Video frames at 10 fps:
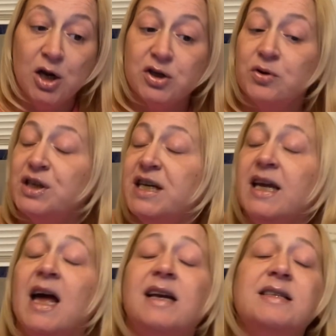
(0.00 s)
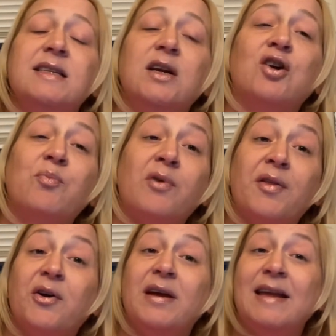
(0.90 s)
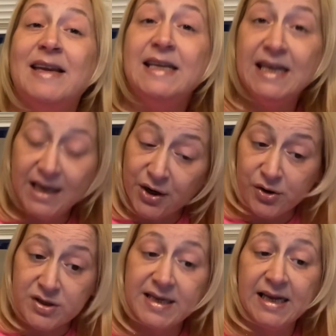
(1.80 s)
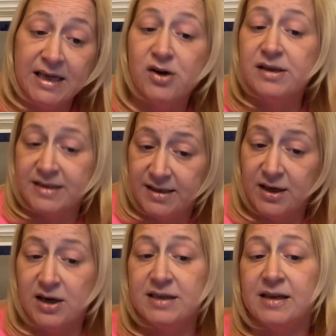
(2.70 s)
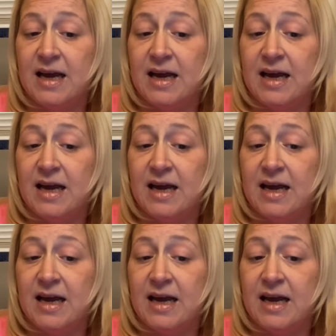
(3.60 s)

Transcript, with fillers: So she hadn't seen her brother in years and years and years.